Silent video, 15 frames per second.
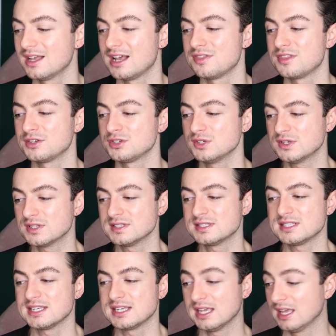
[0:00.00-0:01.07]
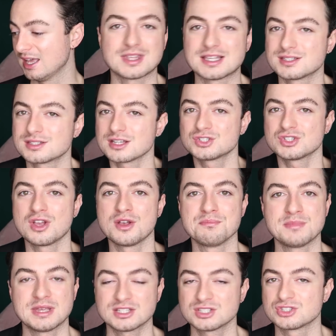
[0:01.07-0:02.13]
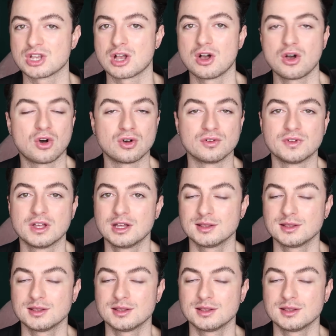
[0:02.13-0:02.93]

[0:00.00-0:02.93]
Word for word: And then you can see there's such a mixture of